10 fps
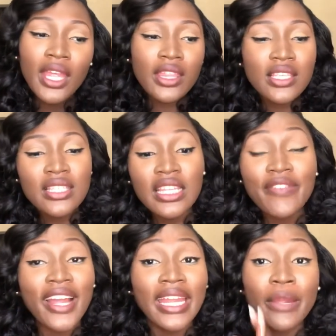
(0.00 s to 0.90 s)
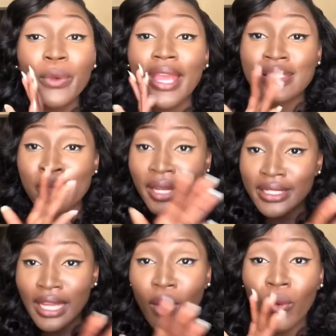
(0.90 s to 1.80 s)
this, the fact they will
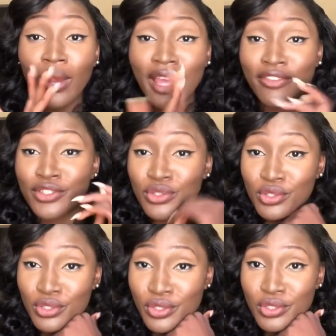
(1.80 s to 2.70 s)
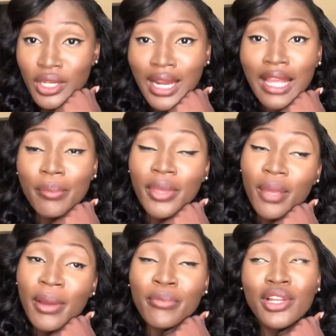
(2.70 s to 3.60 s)
explain their whole life history to you. So they're like,
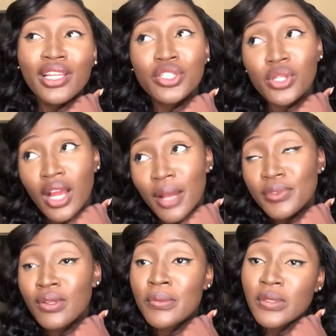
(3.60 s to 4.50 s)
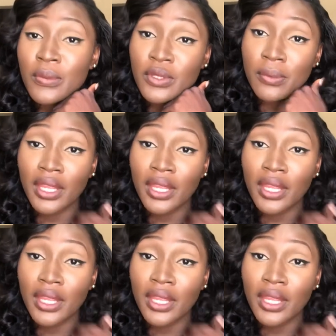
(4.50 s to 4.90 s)
babe, I'm really trapped, something.